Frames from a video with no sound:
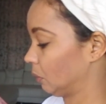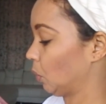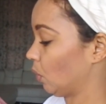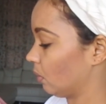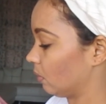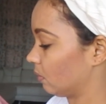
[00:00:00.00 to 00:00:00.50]

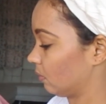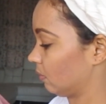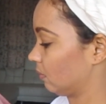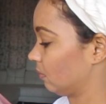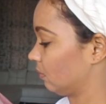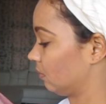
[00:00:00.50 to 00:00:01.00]
Why are there
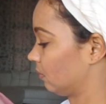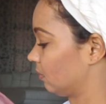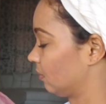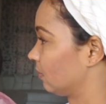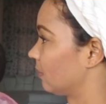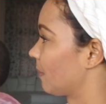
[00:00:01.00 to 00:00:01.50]

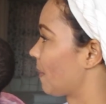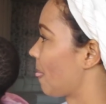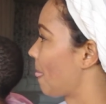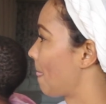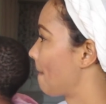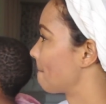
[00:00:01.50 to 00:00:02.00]
sparkles on my
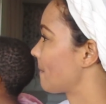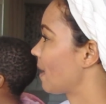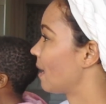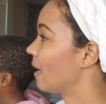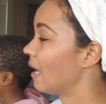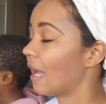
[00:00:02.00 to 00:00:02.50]
face? I
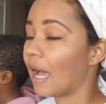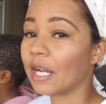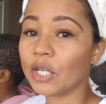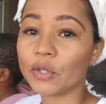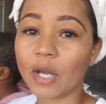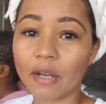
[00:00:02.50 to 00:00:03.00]
didn't I
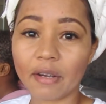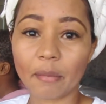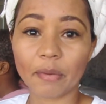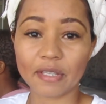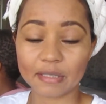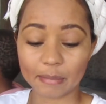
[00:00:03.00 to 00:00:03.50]
need to hurry
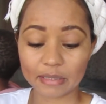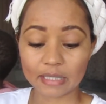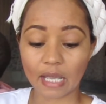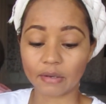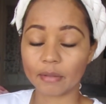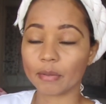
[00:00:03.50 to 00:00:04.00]
up with this
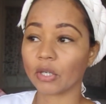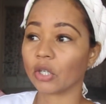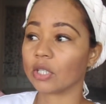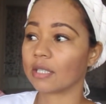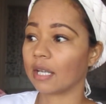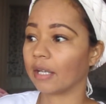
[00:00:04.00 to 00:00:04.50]
mascara
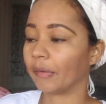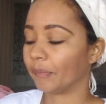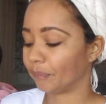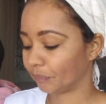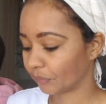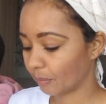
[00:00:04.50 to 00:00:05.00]
because
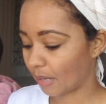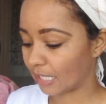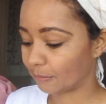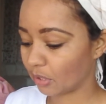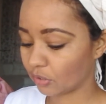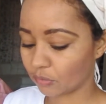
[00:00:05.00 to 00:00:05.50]
um, my
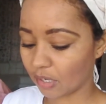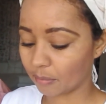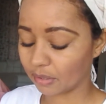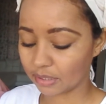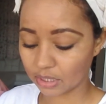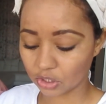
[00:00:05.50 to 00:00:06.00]
husband needs to
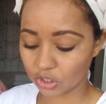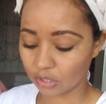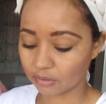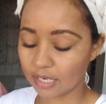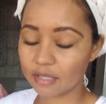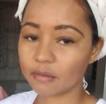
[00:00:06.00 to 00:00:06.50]
come and take a
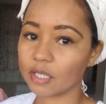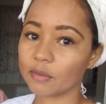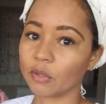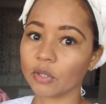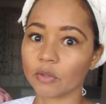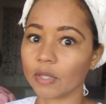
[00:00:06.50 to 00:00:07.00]
shower. Otherwise,
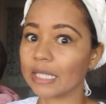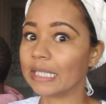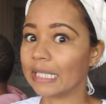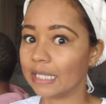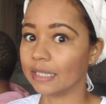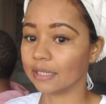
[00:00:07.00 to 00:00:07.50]
we're going to
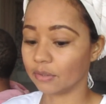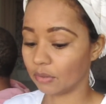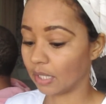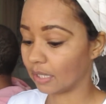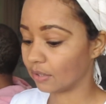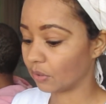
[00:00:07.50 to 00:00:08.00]
run late,
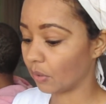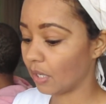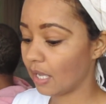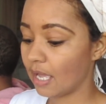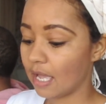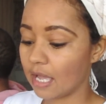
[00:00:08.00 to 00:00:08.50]
you guys. So,
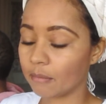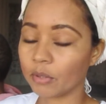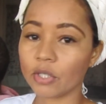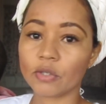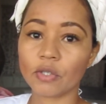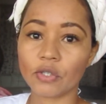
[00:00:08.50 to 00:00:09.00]
I'm
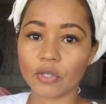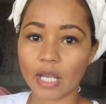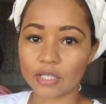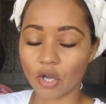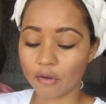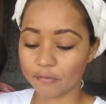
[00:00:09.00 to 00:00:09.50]
going to switch you
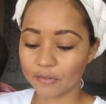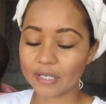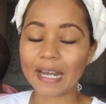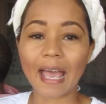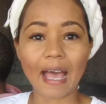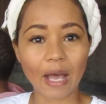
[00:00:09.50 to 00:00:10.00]
guys off for
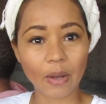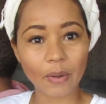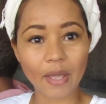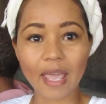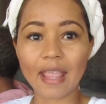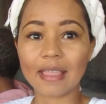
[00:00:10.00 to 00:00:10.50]

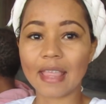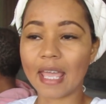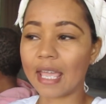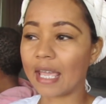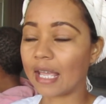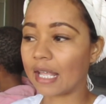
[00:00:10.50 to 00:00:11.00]
now. And
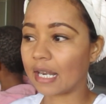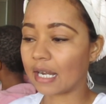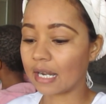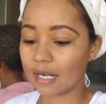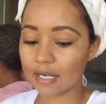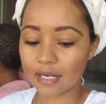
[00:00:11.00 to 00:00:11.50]

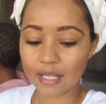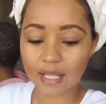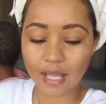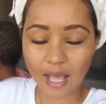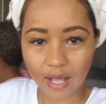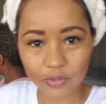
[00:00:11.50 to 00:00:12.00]
then
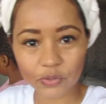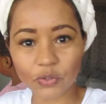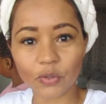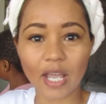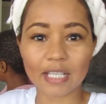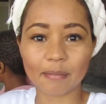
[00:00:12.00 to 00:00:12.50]
I'll
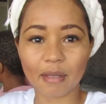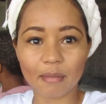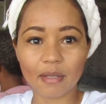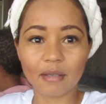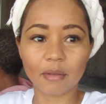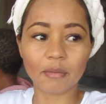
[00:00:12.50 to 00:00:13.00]
see you guys
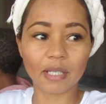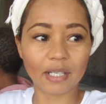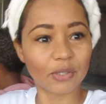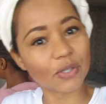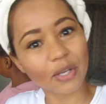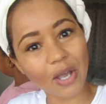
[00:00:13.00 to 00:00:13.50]
maybe when we get
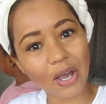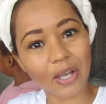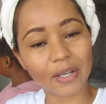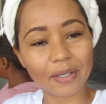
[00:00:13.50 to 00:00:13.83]
into the car.